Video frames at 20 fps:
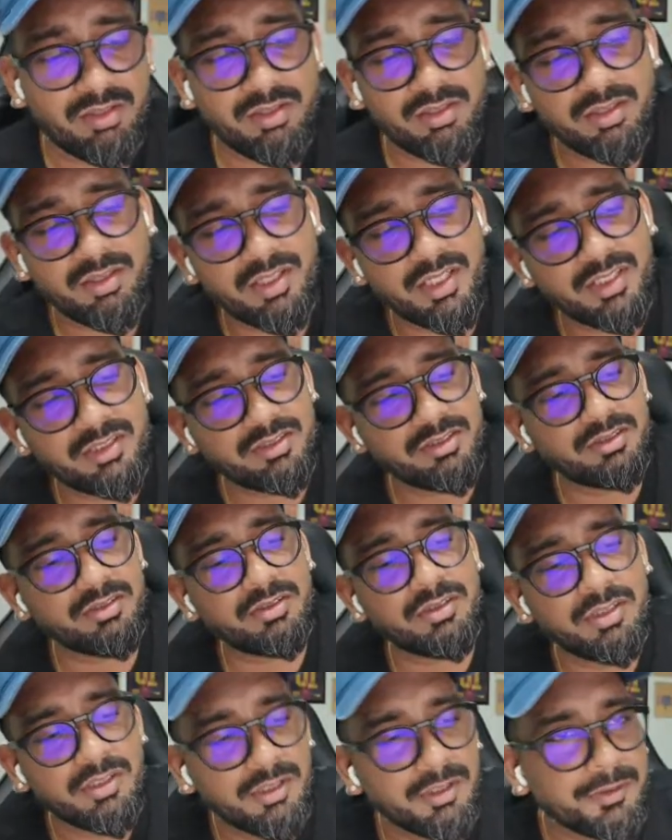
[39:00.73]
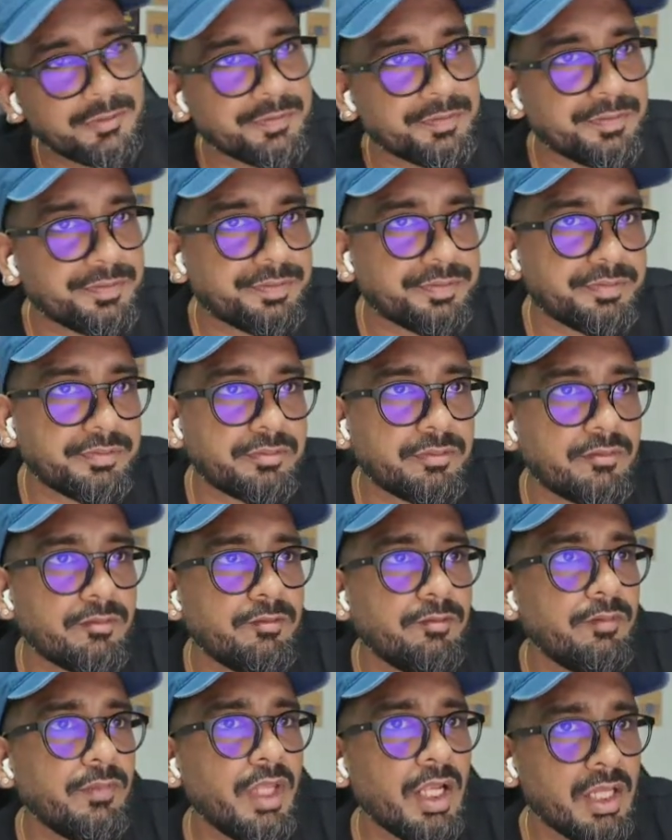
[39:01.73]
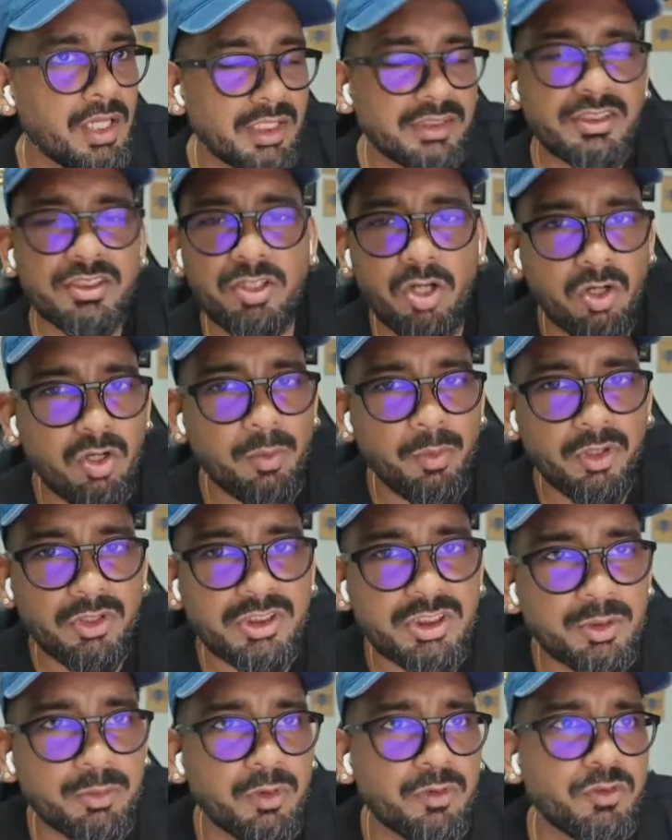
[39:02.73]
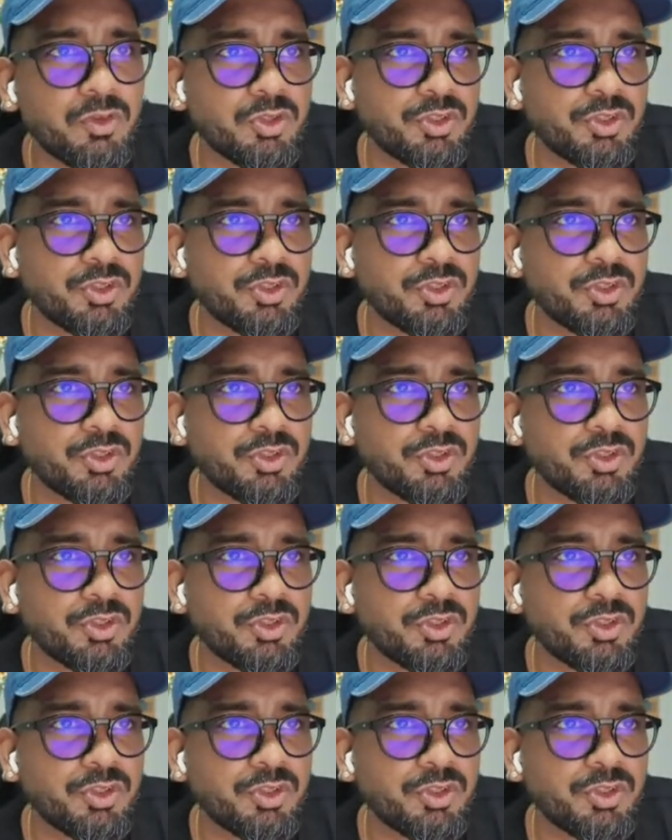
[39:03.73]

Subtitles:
right? So let's talk about some of those